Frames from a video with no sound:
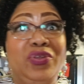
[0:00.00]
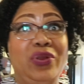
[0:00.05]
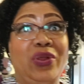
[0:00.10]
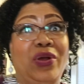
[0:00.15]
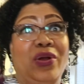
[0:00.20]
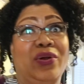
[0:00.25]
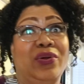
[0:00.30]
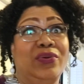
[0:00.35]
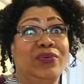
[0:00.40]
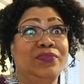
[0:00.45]
you
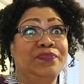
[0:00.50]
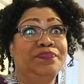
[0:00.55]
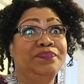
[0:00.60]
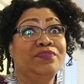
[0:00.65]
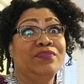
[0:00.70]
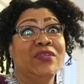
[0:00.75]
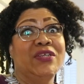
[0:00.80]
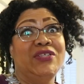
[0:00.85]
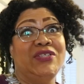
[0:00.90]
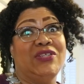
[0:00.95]
know.
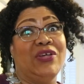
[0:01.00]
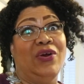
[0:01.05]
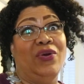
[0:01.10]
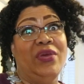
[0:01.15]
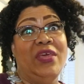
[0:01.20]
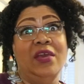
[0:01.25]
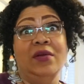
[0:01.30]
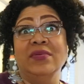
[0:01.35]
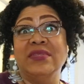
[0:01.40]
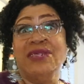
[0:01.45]

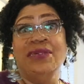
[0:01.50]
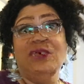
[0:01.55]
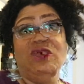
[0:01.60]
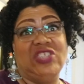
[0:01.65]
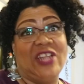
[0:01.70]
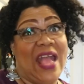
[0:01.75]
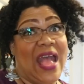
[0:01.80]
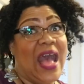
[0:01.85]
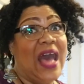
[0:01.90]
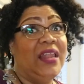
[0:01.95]
So it was a
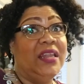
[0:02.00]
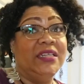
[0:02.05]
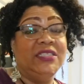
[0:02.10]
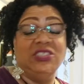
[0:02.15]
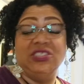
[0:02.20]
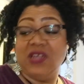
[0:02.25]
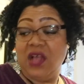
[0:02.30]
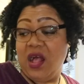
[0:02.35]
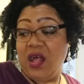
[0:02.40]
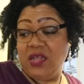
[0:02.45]

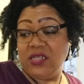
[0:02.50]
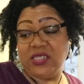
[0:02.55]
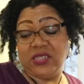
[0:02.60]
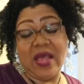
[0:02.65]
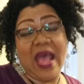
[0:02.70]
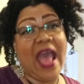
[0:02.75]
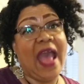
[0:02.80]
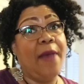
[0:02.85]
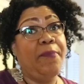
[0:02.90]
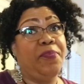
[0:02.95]
challenge, y'all.
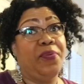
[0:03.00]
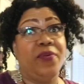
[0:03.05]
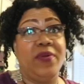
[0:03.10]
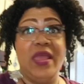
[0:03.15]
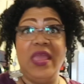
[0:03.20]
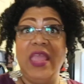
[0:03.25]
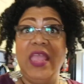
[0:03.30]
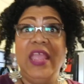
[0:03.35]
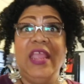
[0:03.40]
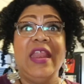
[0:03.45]
So I
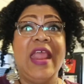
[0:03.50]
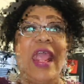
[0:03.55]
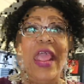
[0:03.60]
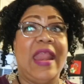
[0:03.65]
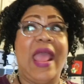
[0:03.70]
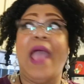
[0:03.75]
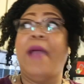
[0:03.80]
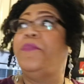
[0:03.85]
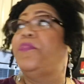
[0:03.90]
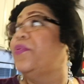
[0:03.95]
prayed
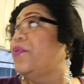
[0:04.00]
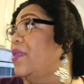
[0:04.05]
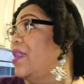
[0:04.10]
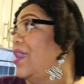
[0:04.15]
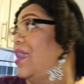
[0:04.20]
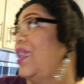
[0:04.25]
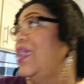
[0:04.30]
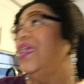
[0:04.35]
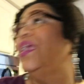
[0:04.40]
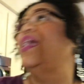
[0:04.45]
and I
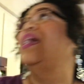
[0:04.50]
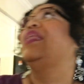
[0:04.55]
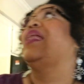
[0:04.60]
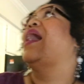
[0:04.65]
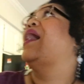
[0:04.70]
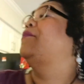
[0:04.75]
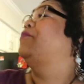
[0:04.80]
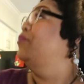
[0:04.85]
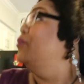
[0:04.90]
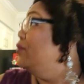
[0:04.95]
prayed and
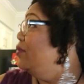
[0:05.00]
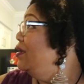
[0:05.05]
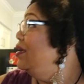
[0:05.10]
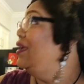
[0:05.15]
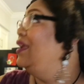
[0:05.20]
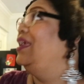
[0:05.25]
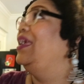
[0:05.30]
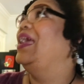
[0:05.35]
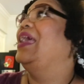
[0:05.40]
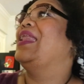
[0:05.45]
I
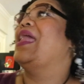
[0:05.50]
prayed